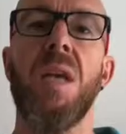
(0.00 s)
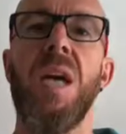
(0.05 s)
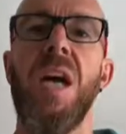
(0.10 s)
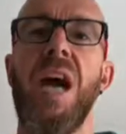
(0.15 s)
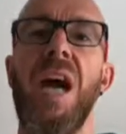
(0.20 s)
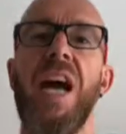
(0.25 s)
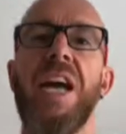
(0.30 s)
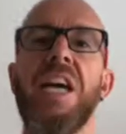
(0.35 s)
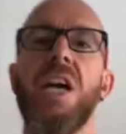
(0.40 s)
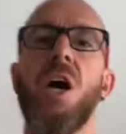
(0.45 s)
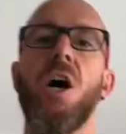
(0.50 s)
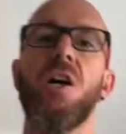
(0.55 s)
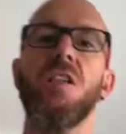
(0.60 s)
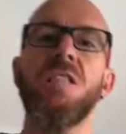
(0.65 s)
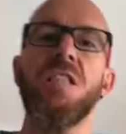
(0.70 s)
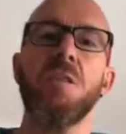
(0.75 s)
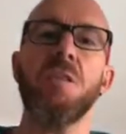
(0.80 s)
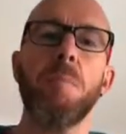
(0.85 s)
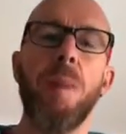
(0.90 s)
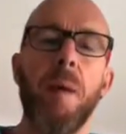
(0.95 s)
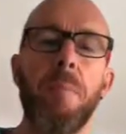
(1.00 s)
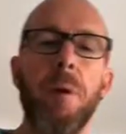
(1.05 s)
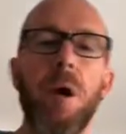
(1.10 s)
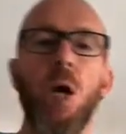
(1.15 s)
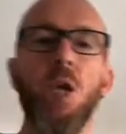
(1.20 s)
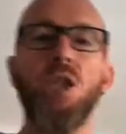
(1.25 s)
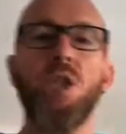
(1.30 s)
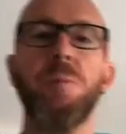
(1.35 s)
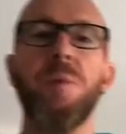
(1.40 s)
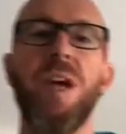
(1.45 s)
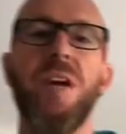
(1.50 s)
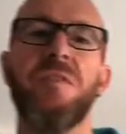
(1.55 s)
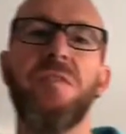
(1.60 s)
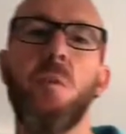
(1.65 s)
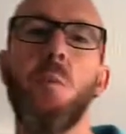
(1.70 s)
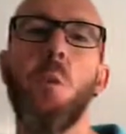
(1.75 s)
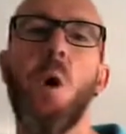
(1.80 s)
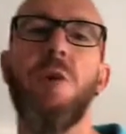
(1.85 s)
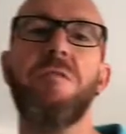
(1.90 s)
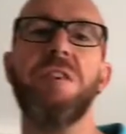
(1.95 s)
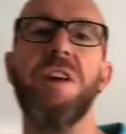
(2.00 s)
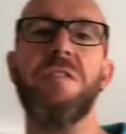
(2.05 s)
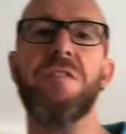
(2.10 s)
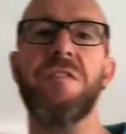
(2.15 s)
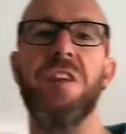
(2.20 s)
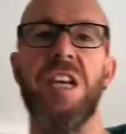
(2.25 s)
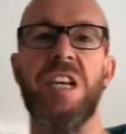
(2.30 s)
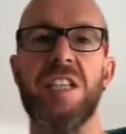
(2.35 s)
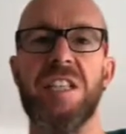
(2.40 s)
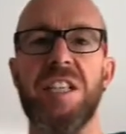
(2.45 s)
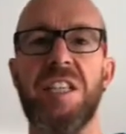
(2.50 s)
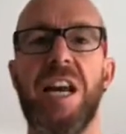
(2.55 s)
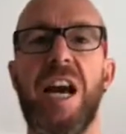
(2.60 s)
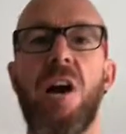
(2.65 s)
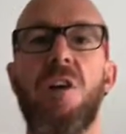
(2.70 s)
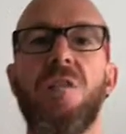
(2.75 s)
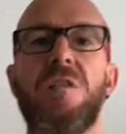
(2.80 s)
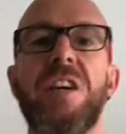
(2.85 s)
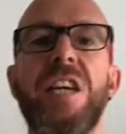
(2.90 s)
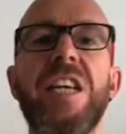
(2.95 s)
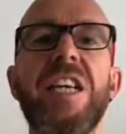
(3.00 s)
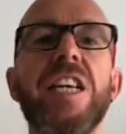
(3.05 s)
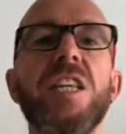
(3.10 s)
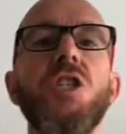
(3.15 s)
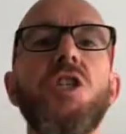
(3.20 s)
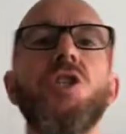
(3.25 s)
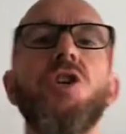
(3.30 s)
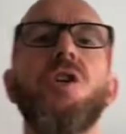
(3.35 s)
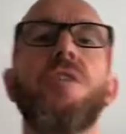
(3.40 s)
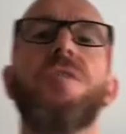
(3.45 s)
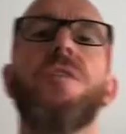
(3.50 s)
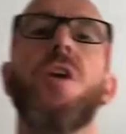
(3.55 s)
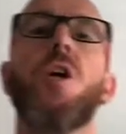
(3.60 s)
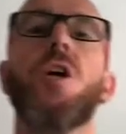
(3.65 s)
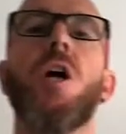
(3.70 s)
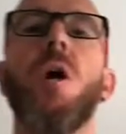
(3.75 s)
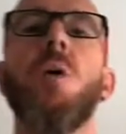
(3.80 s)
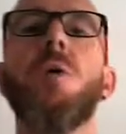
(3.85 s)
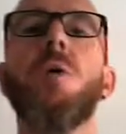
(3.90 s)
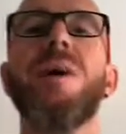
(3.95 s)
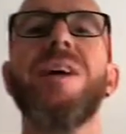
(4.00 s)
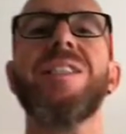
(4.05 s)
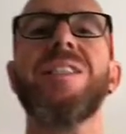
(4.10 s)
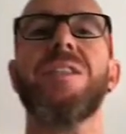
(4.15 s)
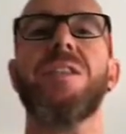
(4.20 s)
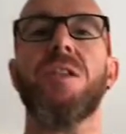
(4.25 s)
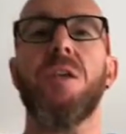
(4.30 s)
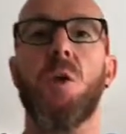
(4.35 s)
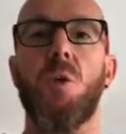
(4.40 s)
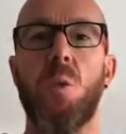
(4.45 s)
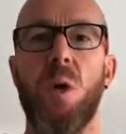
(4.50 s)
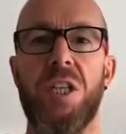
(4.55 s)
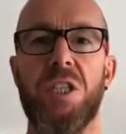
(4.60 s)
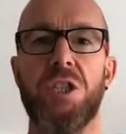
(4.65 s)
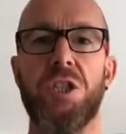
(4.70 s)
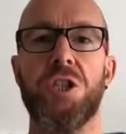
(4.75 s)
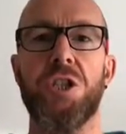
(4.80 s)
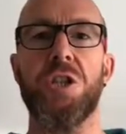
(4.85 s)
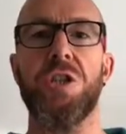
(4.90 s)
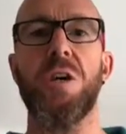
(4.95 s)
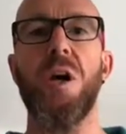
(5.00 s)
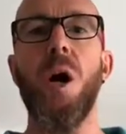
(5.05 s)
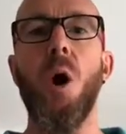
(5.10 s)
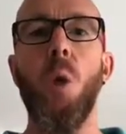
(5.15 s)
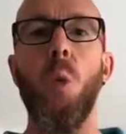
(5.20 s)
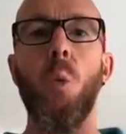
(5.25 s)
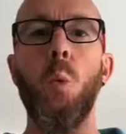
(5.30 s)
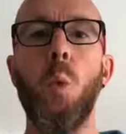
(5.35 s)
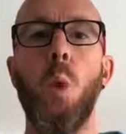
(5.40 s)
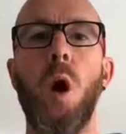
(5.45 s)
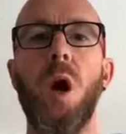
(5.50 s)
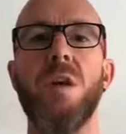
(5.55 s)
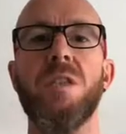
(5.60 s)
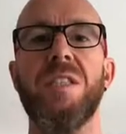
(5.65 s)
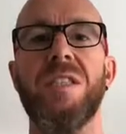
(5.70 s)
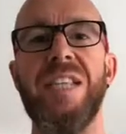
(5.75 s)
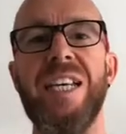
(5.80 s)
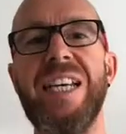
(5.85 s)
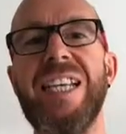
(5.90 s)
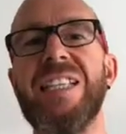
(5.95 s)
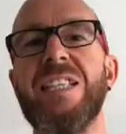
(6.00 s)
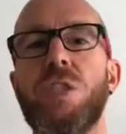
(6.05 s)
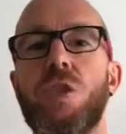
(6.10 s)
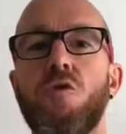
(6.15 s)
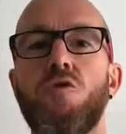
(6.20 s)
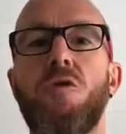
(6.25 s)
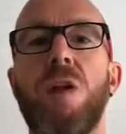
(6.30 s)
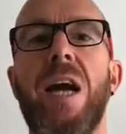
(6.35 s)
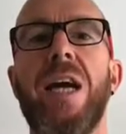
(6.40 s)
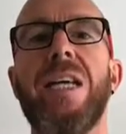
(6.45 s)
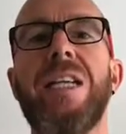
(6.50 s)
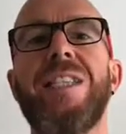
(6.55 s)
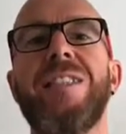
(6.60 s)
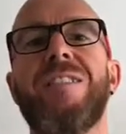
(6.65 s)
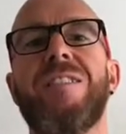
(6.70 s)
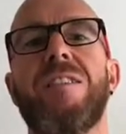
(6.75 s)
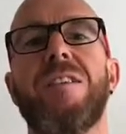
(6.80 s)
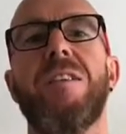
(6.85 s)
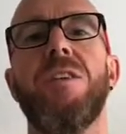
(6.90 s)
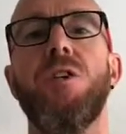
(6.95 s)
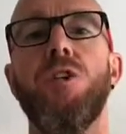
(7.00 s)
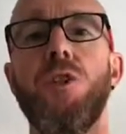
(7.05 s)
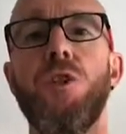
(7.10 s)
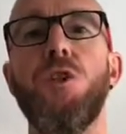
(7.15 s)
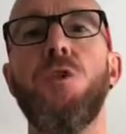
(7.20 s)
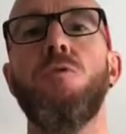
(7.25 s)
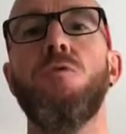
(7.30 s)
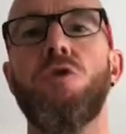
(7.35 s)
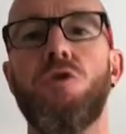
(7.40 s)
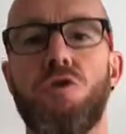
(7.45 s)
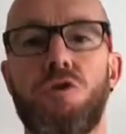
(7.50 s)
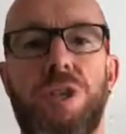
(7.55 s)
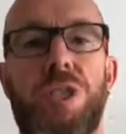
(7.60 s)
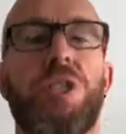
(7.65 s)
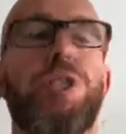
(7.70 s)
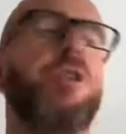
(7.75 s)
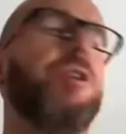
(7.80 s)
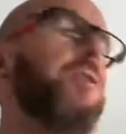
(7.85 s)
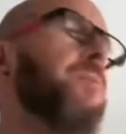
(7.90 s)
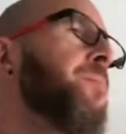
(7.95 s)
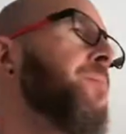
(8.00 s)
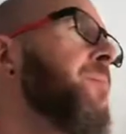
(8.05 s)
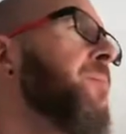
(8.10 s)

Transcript: Hey guys, it's Matt Bartram here from Warrior Fitness and Health. And in this short vlog, I want to answer the question, what is great nutrition?